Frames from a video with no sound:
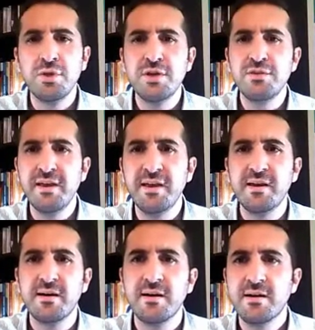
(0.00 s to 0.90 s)
do you
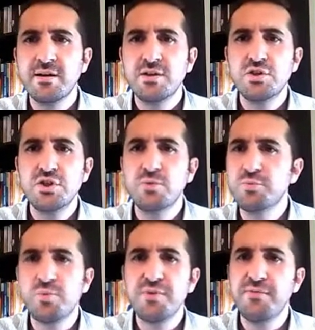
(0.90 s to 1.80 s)
think she would
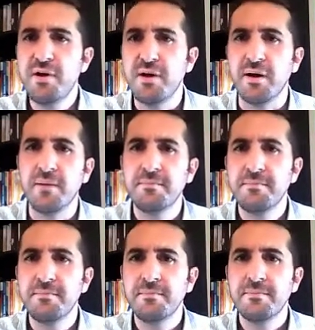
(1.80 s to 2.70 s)
prefer?
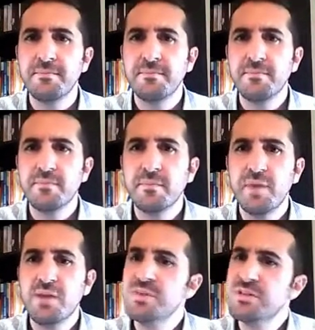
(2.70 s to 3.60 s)

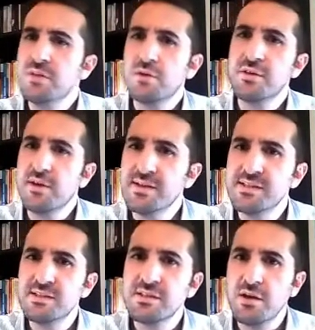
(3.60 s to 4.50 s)
And we start a nice
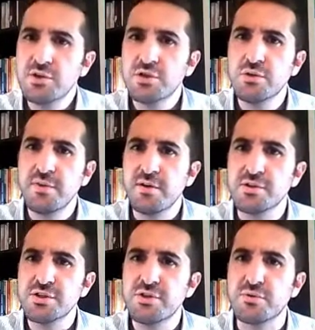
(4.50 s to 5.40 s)
discussion with our
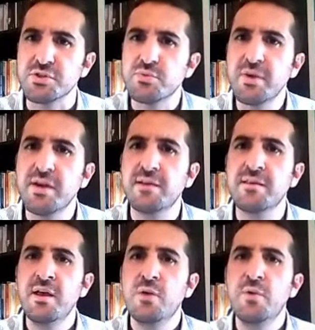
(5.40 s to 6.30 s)
students. We can
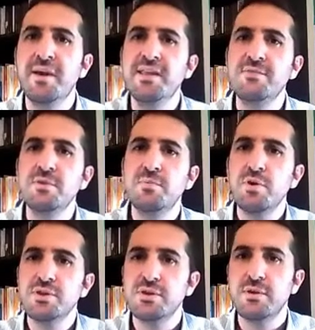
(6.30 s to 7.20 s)
even
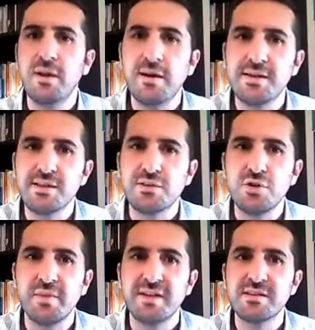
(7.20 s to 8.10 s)
personalize the
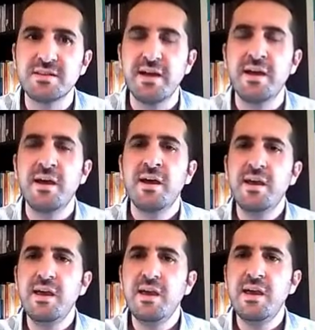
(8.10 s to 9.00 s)
topic and say,
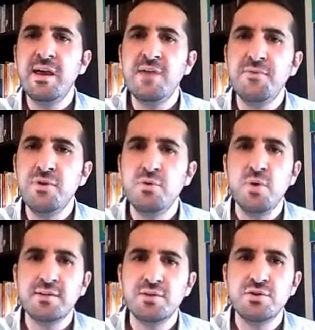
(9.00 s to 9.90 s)
if you
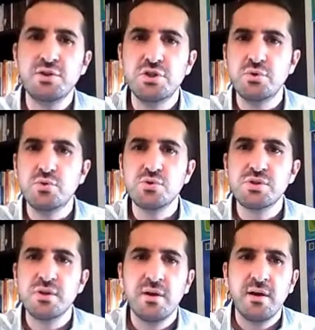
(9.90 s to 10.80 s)
had to
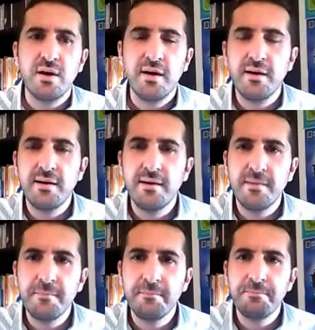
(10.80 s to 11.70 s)
choose
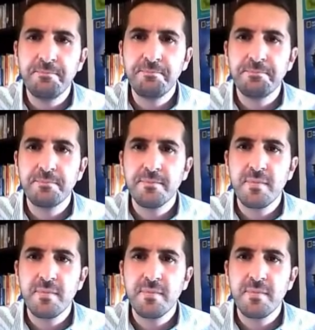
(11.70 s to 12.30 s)
among